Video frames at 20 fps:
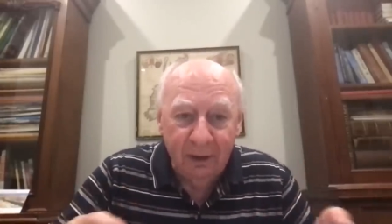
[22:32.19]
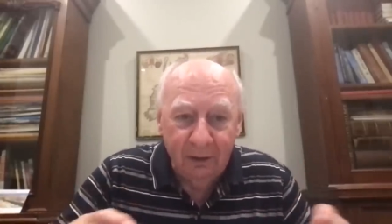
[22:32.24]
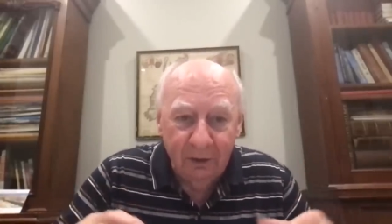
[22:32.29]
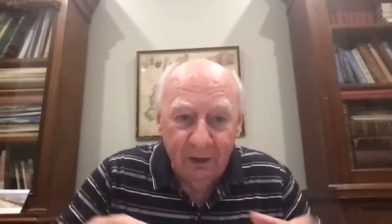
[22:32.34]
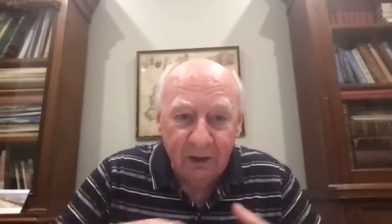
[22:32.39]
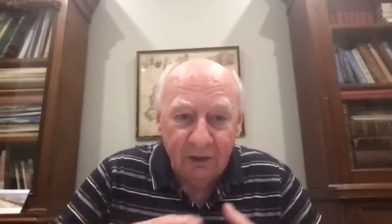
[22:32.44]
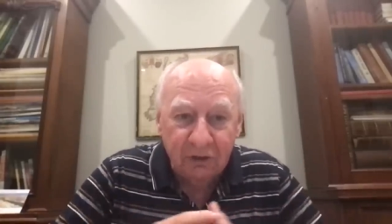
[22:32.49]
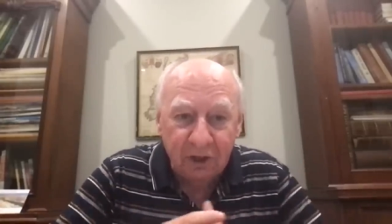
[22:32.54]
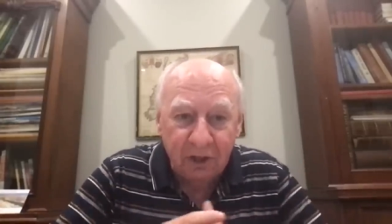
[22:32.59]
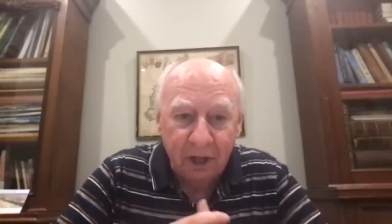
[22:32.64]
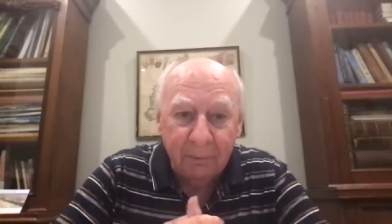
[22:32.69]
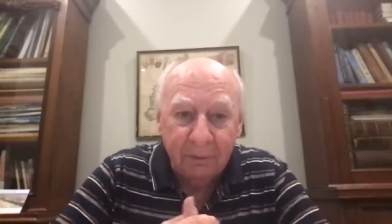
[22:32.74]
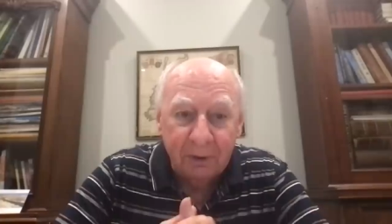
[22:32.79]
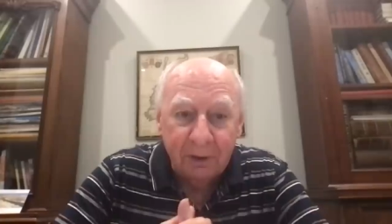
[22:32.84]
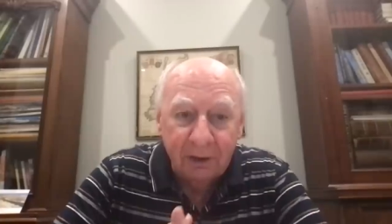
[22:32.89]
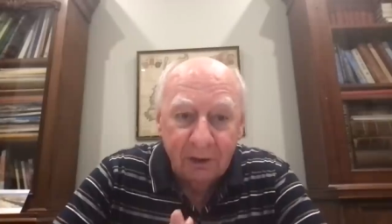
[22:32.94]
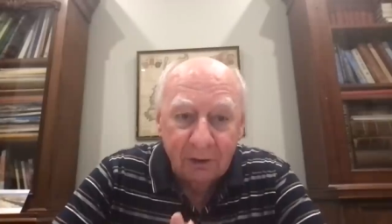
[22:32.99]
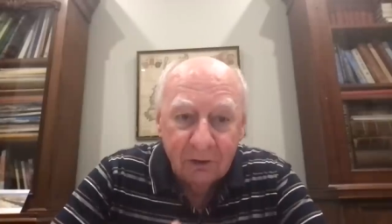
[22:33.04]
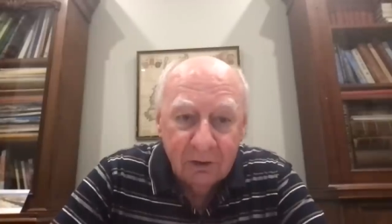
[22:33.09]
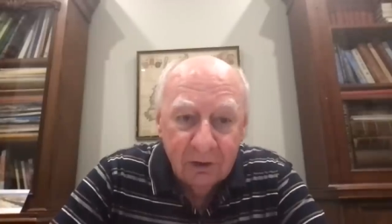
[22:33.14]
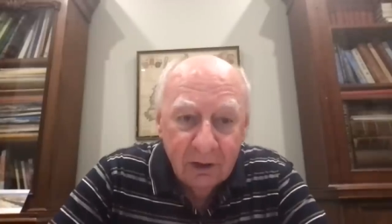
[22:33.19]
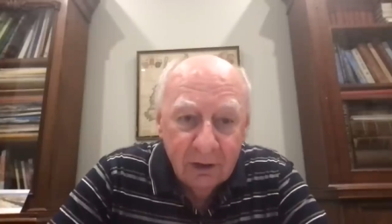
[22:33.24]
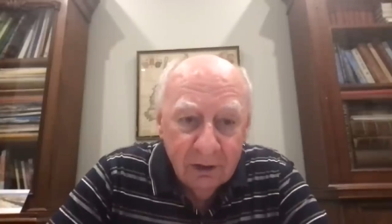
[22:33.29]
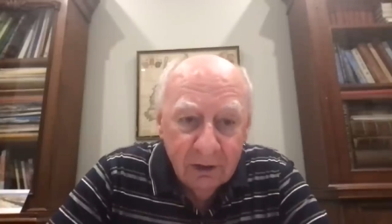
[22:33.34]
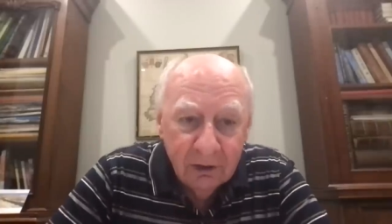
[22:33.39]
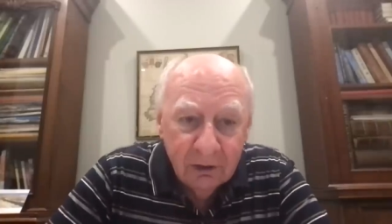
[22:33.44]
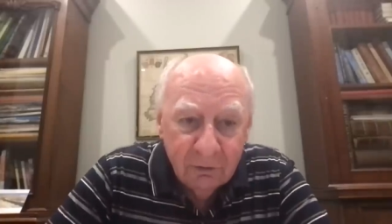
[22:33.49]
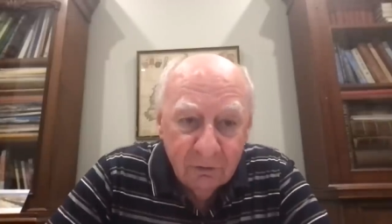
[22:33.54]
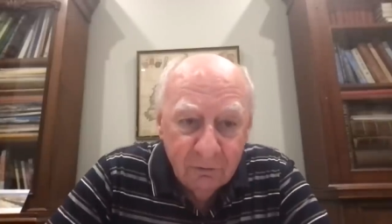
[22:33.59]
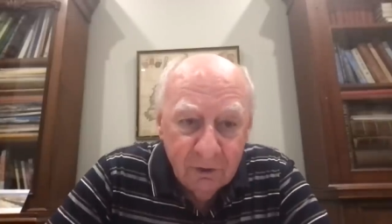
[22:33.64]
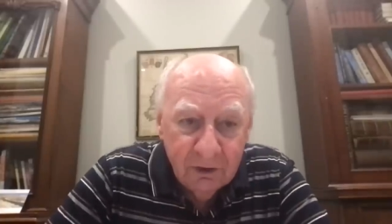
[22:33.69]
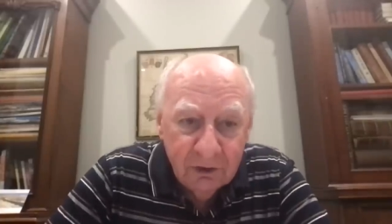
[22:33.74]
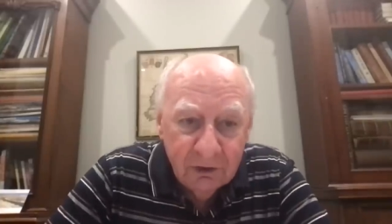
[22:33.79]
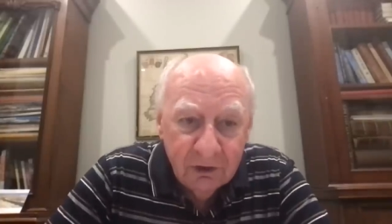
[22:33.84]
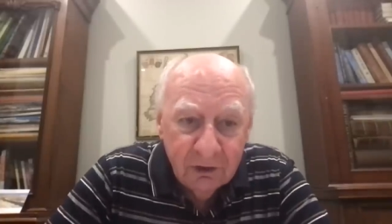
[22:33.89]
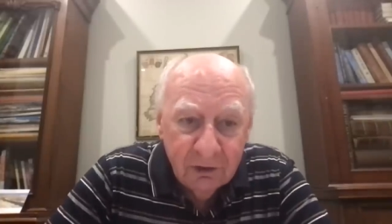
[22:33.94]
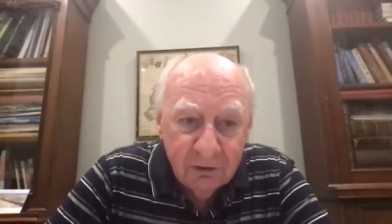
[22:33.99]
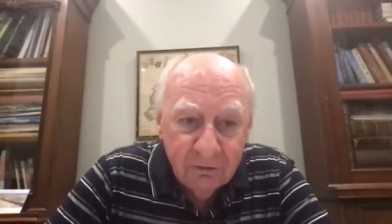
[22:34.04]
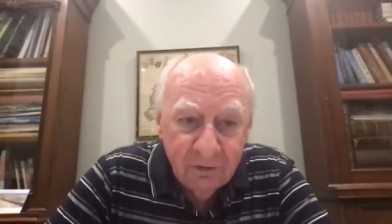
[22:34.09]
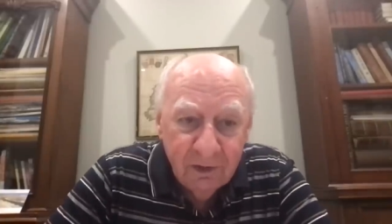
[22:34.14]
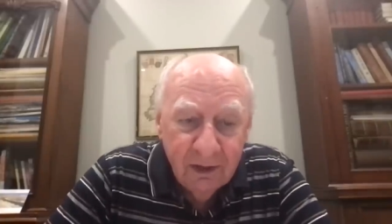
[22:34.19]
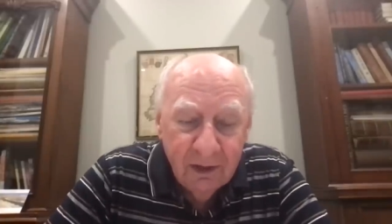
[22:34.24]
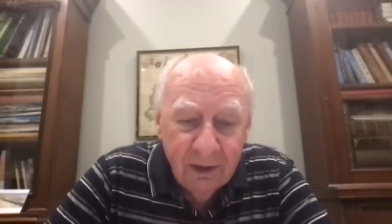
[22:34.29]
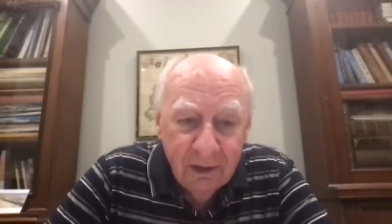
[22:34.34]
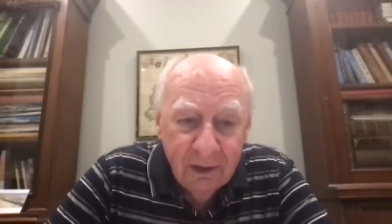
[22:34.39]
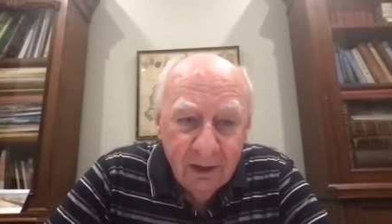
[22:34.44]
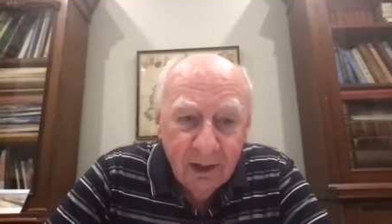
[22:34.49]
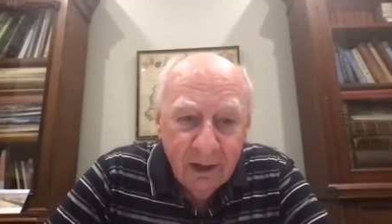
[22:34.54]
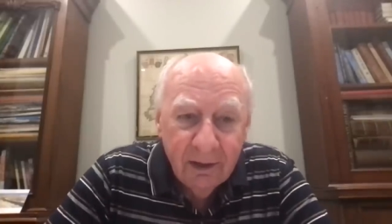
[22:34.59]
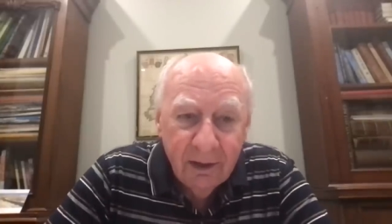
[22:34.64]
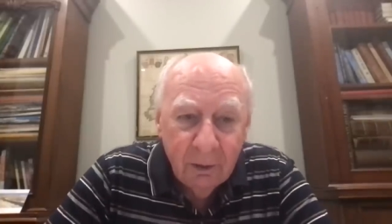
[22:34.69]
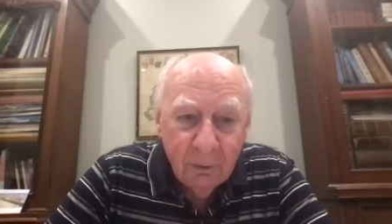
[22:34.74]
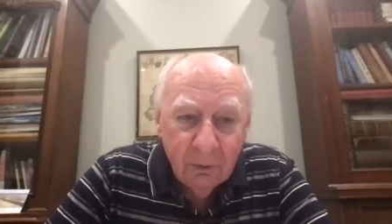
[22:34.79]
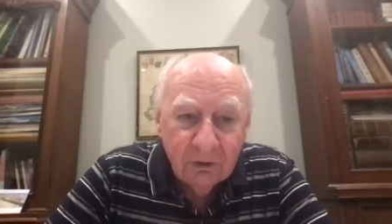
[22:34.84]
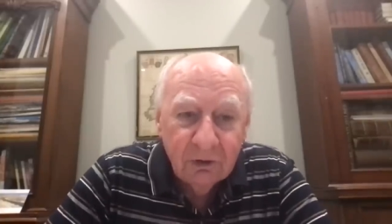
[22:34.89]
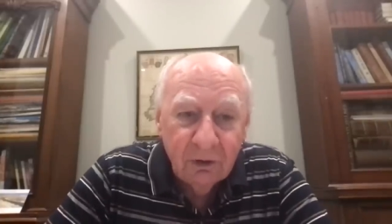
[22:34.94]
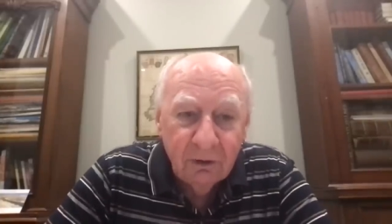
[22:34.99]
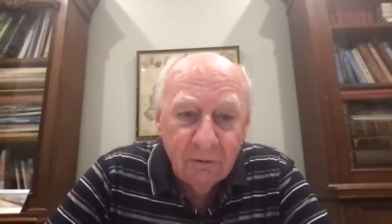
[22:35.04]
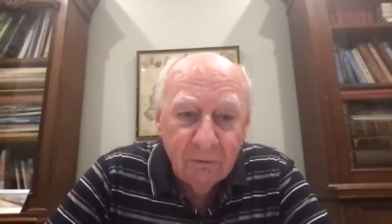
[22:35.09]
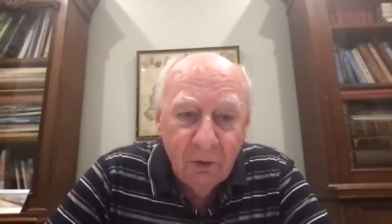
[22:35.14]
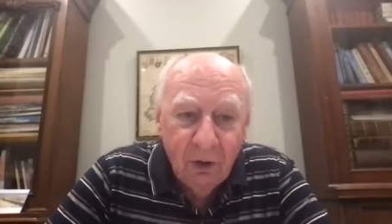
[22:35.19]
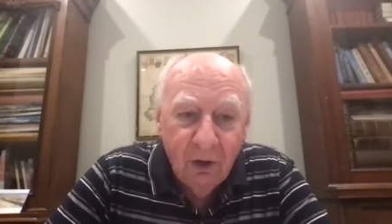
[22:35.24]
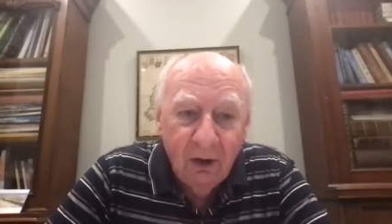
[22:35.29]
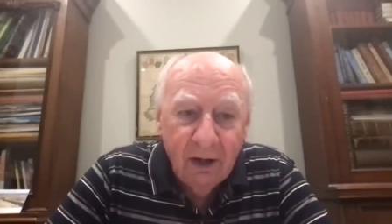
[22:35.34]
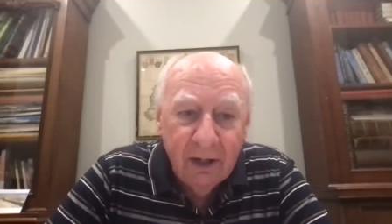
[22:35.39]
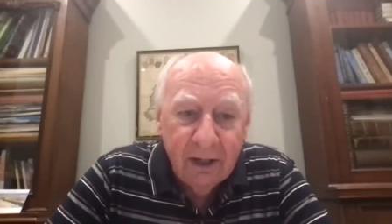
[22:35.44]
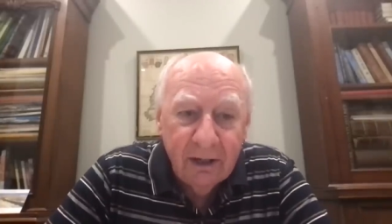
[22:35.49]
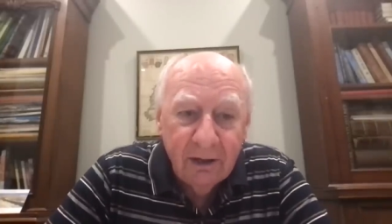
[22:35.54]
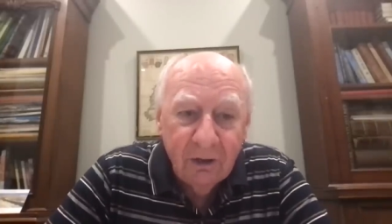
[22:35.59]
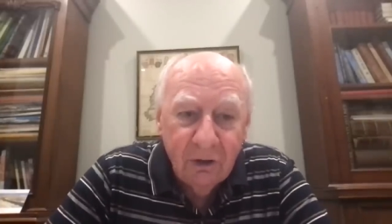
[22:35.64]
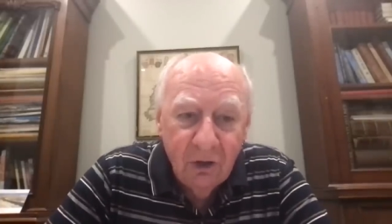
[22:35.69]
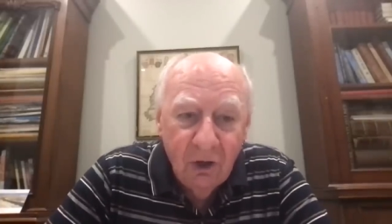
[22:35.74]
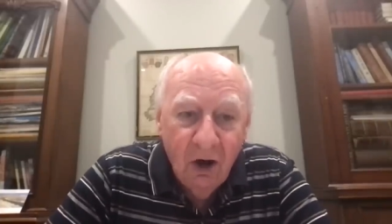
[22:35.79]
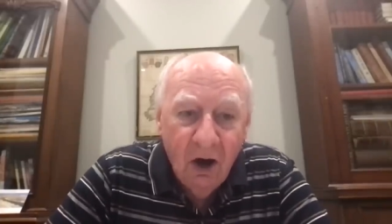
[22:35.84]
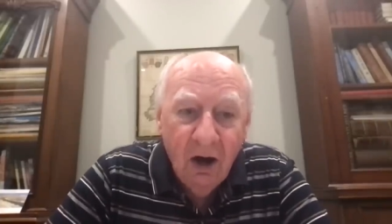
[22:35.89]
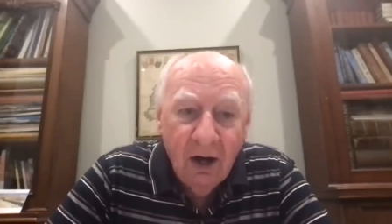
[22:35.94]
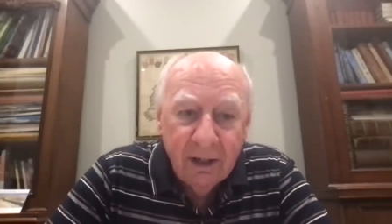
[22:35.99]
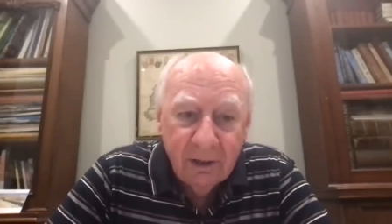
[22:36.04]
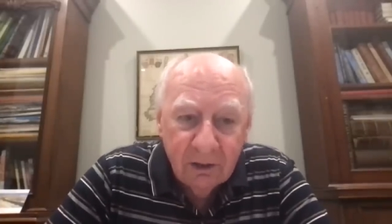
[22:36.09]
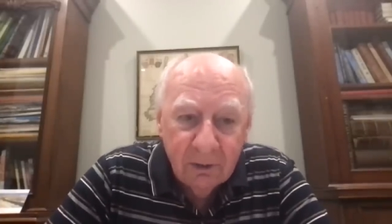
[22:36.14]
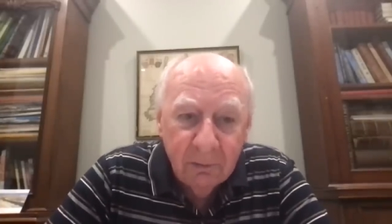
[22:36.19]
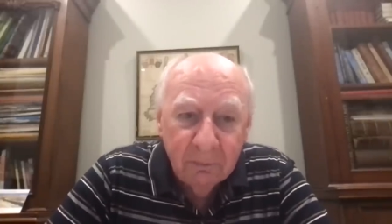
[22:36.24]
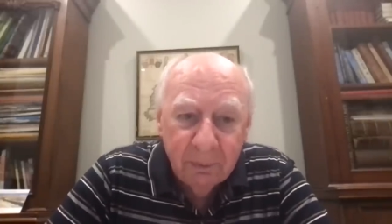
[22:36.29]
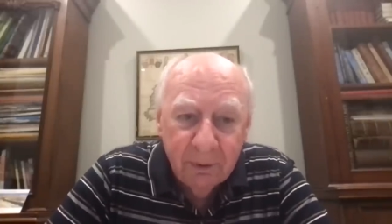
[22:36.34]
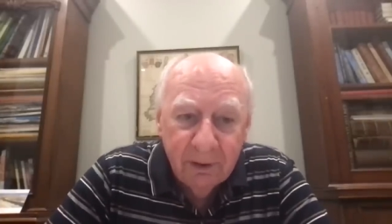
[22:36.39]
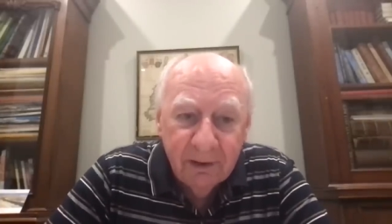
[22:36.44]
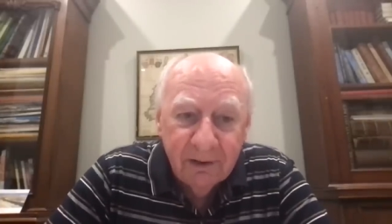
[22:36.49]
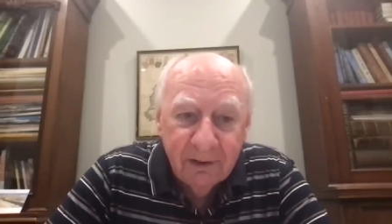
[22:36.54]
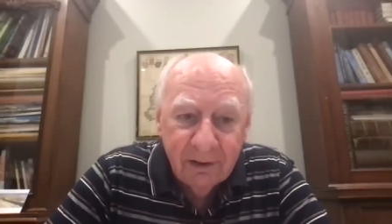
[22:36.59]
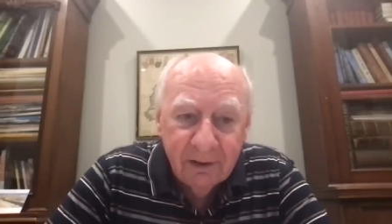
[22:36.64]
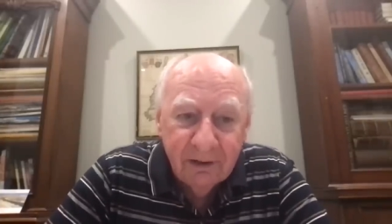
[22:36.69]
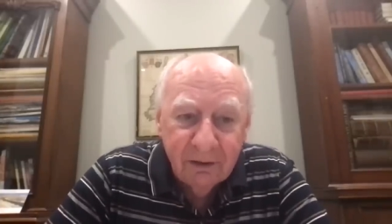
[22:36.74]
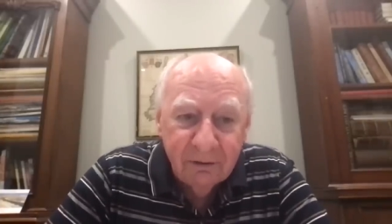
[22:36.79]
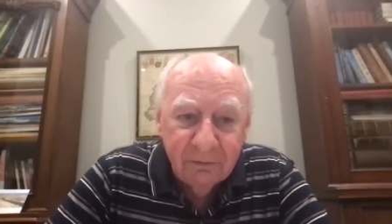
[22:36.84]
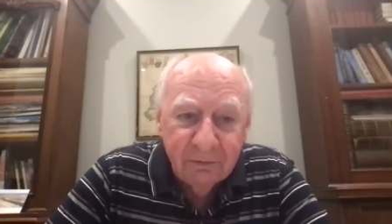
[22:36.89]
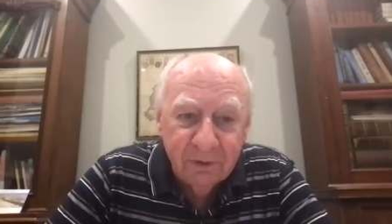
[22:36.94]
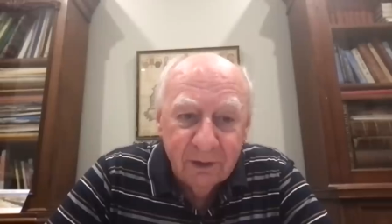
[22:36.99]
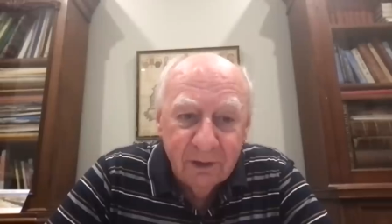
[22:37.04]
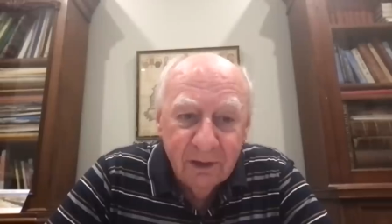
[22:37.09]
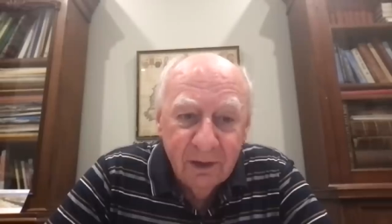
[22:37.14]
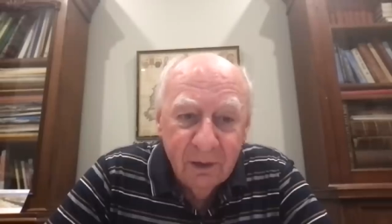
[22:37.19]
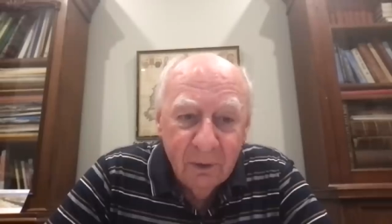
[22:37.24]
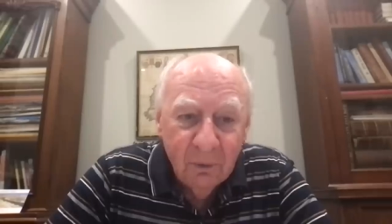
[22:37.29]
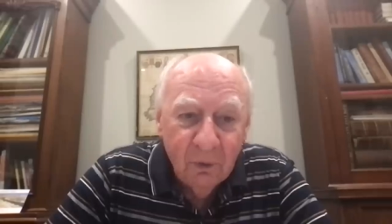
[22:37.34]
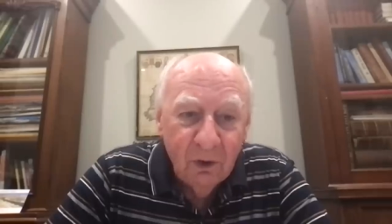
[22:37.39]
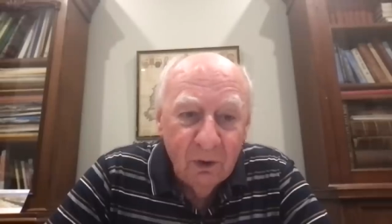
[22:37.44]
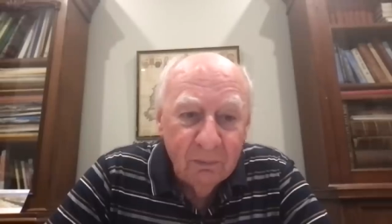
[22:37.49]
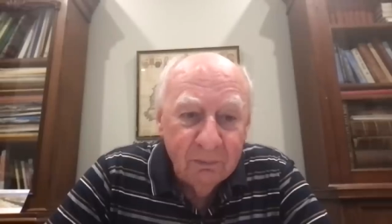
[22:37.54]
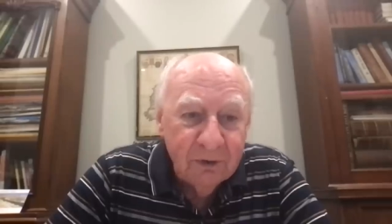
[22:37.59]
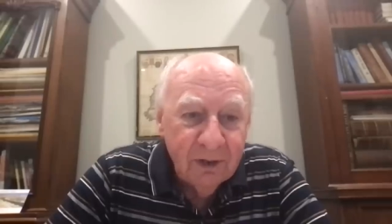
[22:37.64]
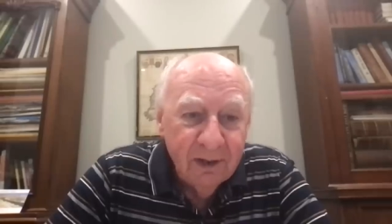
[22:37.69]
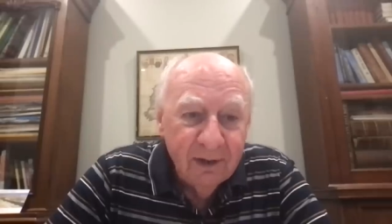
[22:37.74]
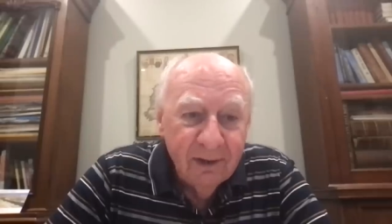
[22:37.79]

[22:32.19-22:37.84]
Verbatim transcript: examined his his feces and there were sort of nine nine completely different worms.